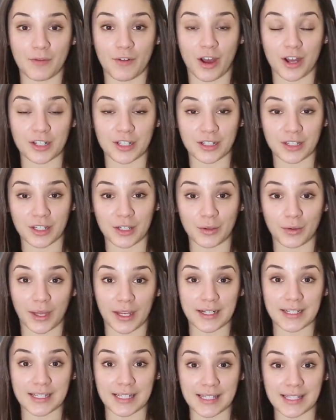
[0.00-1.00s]
of content that you
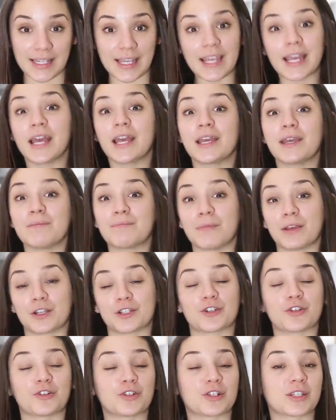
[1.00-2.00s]
like to see,
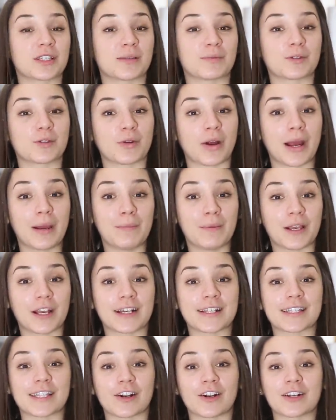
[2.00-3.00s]
make sure to subscribe
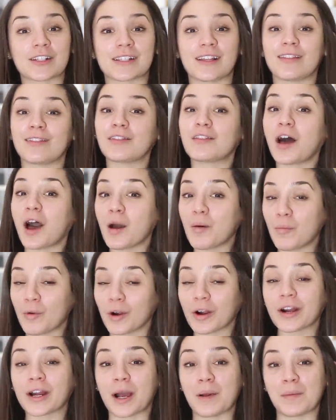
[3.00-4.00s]
because there is a lot
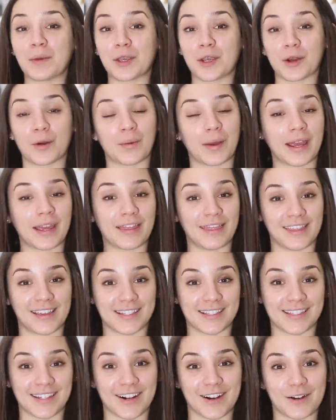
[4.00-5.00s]
more coming your way
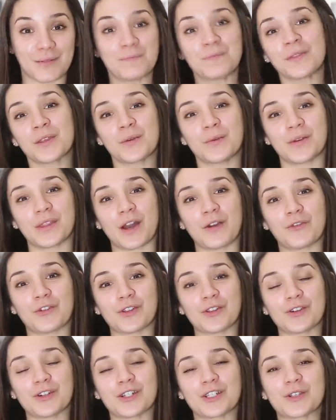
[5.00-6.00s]
this year. Without
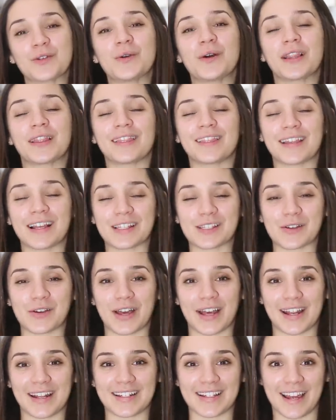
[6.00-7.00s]
further ado, let's go
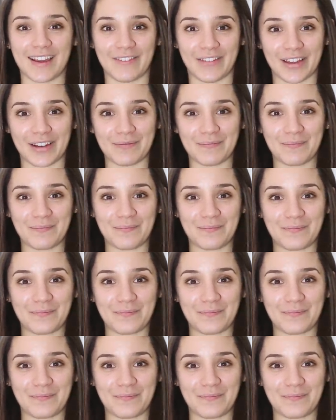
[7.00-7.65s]
ahead and dive in.